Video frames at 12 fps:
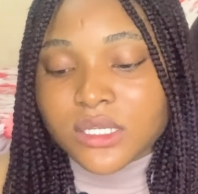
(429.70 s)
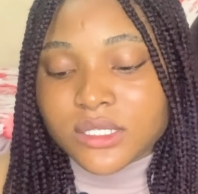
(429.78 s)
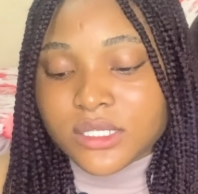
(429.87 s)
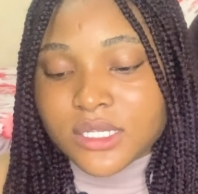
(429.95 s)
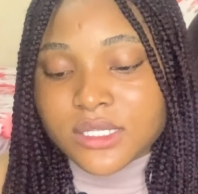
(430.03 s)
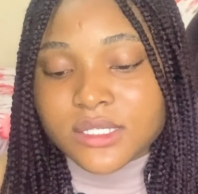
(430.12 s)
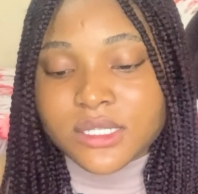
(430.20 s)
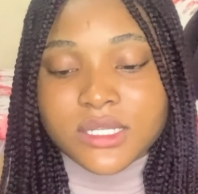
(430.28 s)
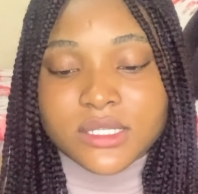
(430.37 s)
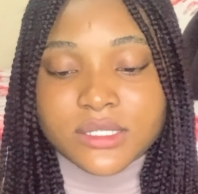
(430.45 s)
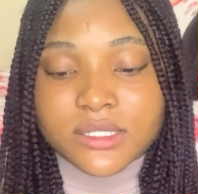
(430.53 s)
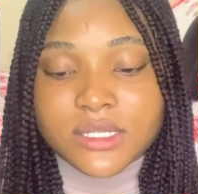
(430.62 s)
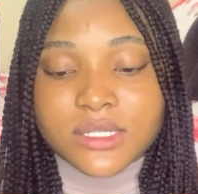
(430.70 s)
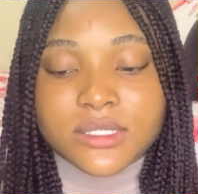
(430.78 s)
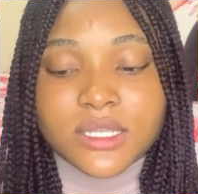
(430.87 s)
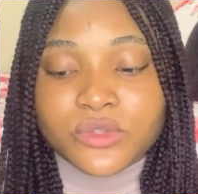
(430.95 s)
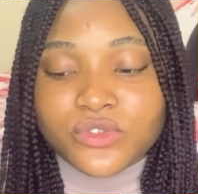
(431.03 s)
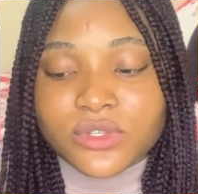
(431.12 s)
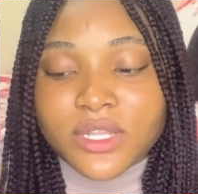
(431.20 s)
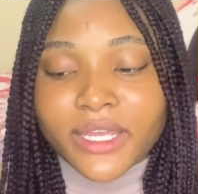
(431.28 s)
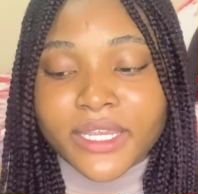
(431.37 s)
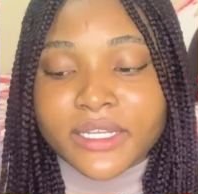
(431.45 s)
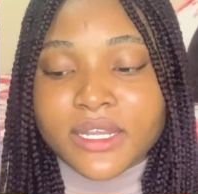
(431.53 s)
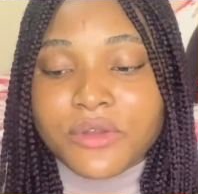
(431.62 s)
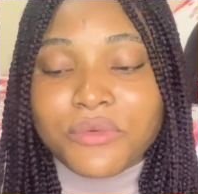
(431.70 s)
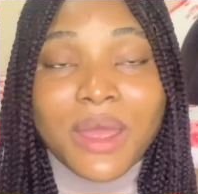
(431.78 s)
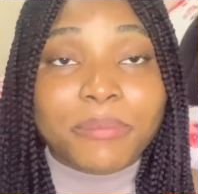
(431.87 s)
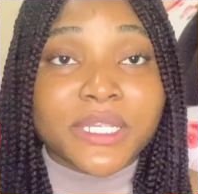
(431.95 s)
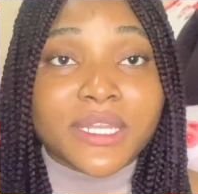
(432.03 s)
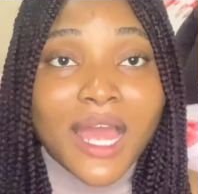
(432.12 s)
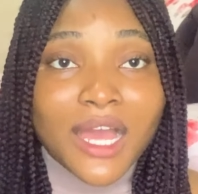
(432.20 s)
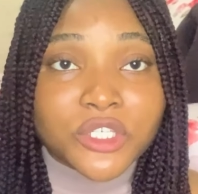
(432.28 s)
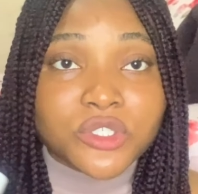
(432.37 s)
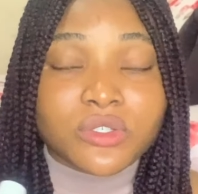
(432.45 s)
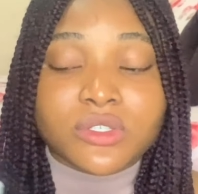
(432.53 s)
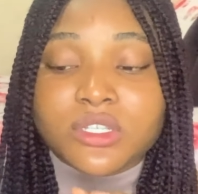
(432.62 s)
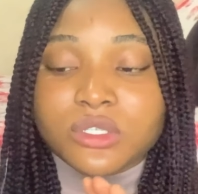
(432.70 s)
this is the Sensodyne Rapid Action.